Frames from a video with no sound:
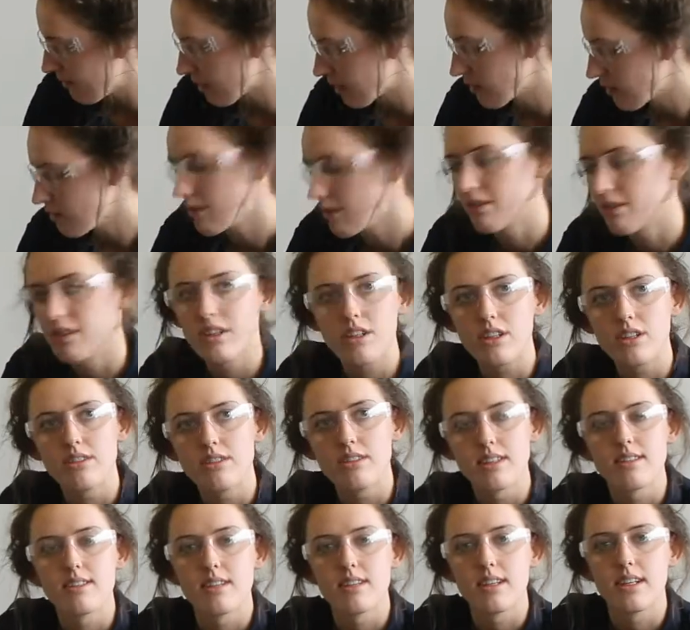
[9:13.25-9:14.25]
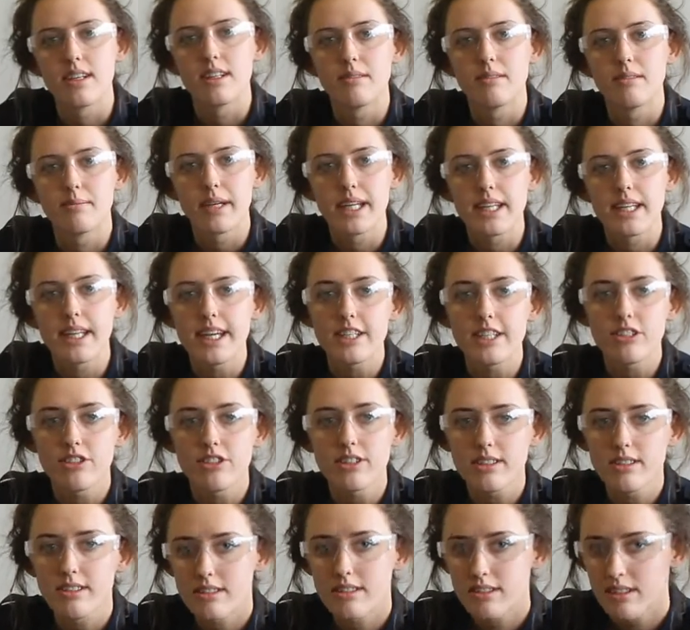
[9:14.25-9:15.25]
You can also use this in
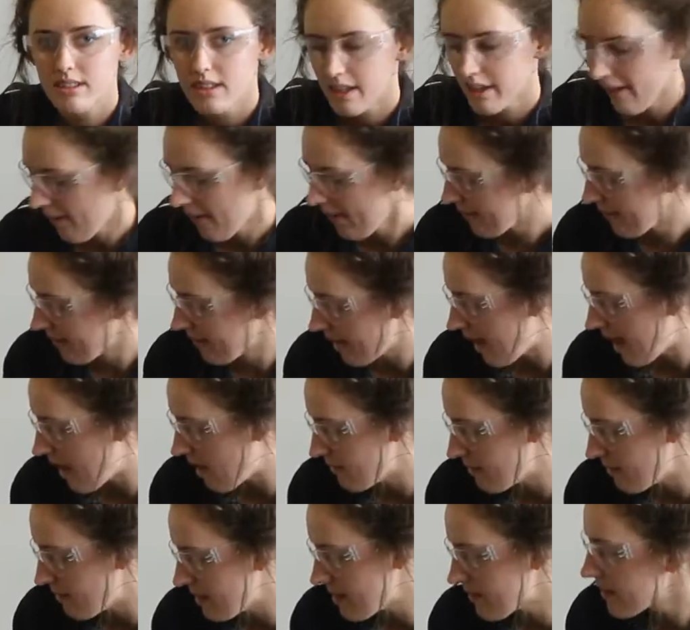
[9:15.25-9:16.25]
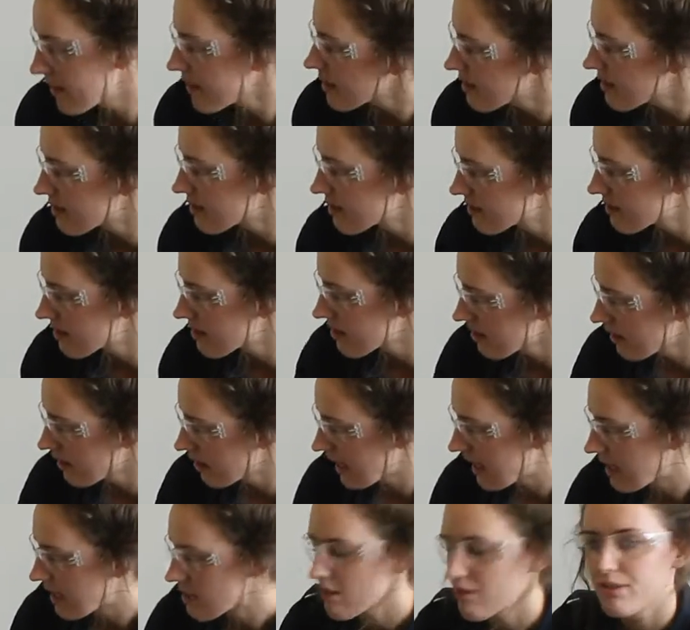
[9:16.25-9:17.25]
paediatrics. If there is
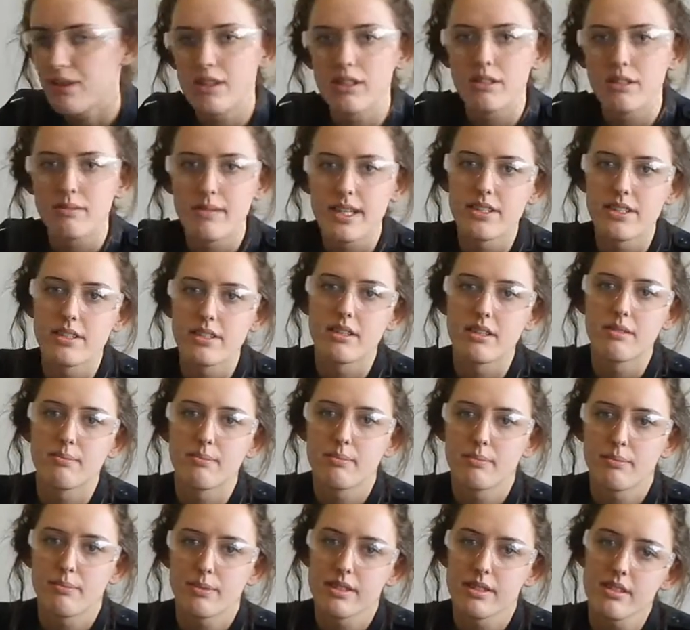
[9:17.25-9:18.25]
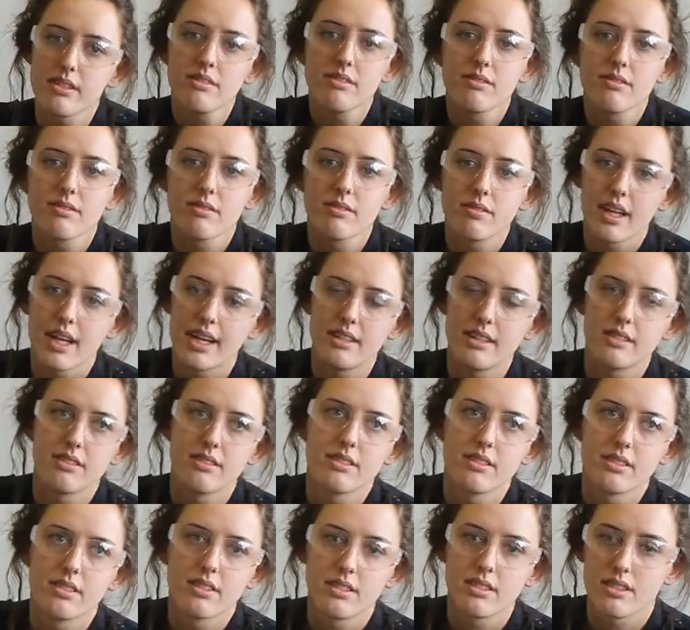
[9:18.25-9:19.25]
large foreign matter present
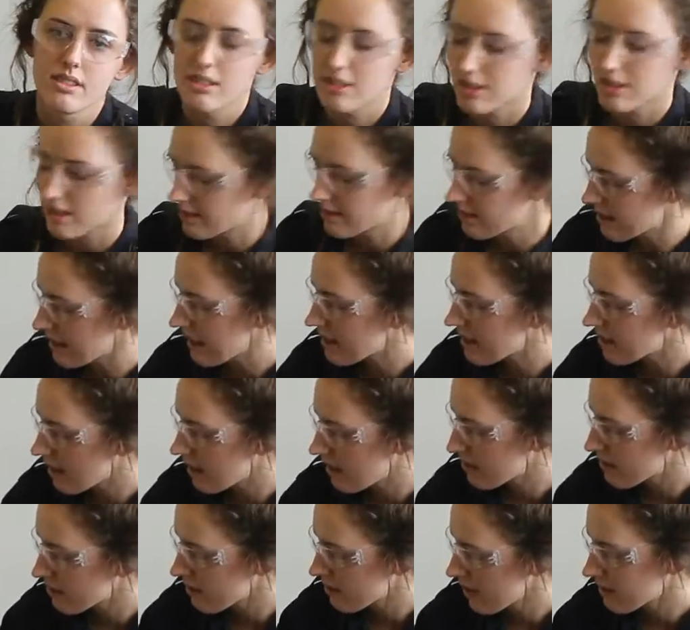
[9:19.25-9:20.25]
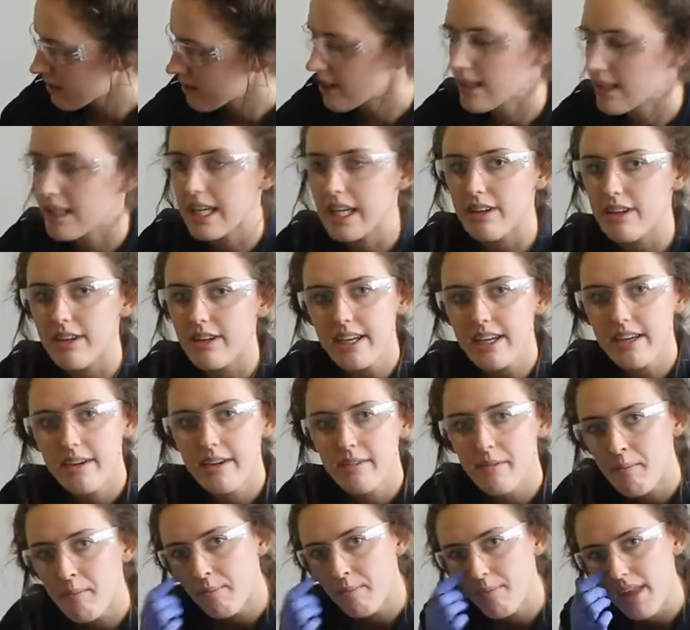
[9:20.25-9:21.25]
and you can see it obstructing the airway,
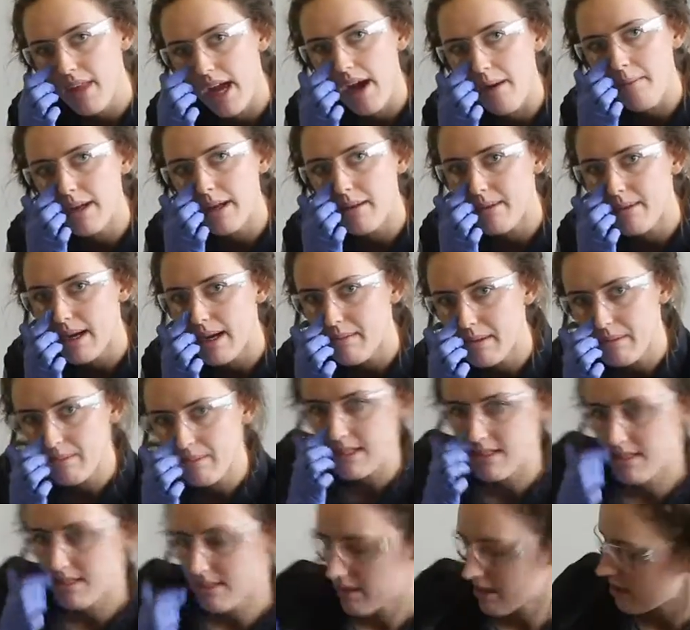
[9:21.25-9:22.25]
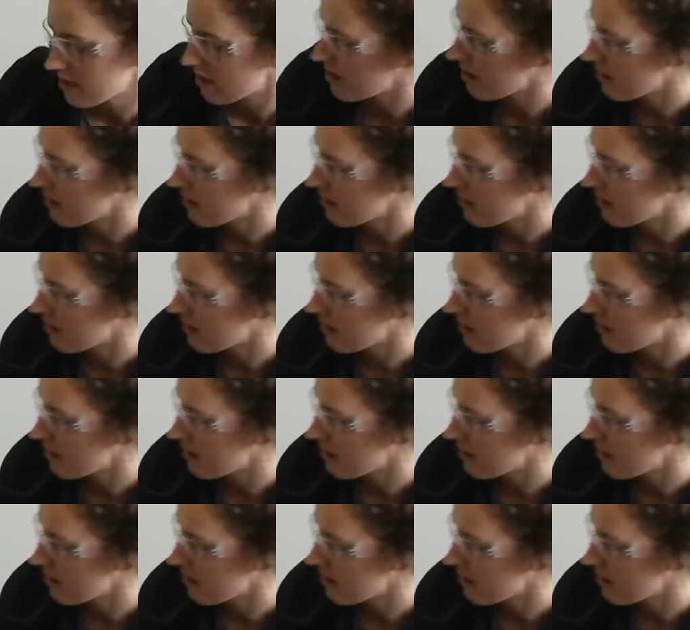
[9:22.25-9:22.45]
it might be best